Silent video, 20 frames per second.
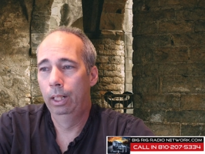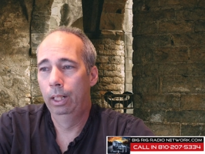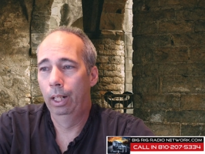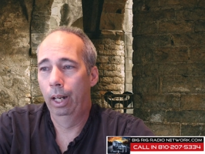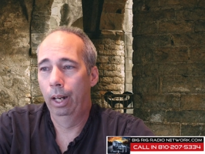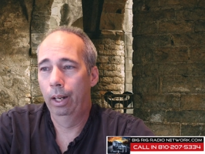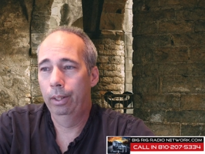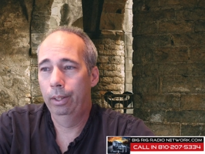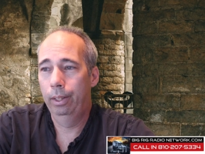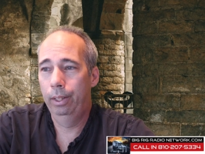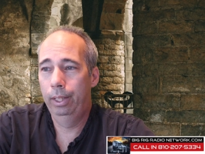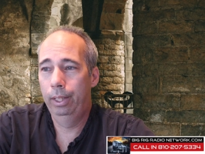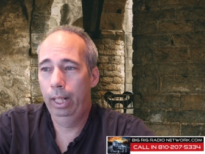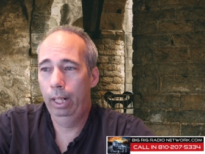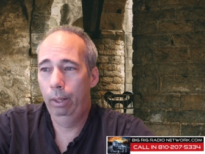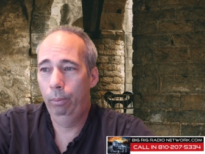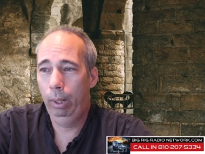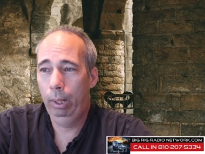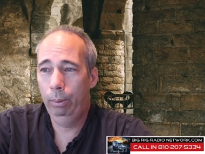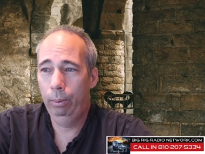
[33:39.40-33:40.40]

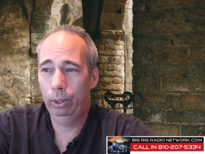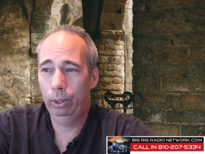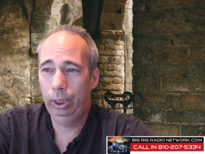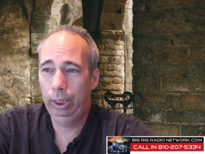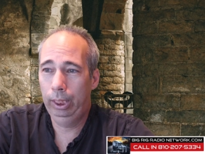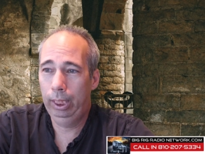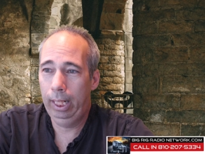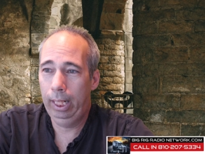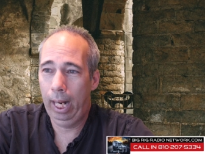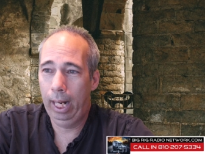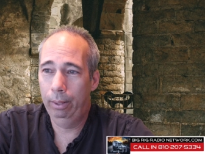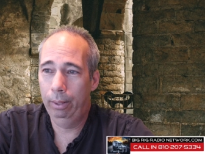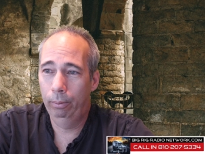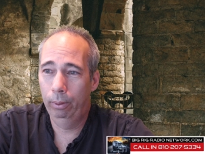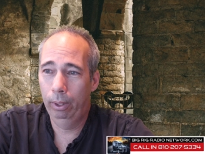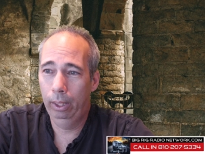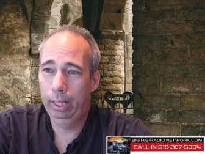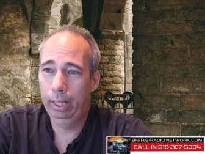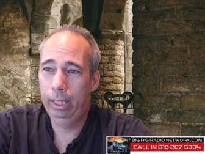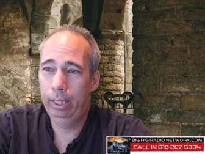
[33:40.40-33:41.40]
then we will see a
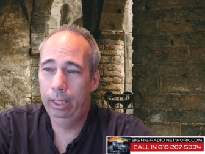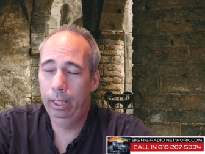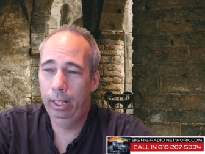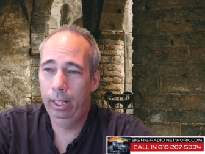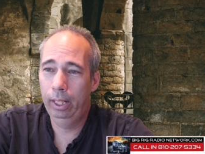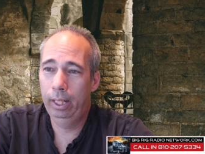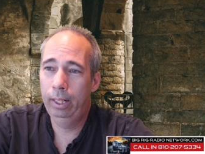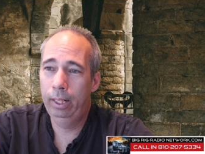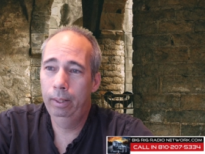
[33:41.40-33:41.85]
really good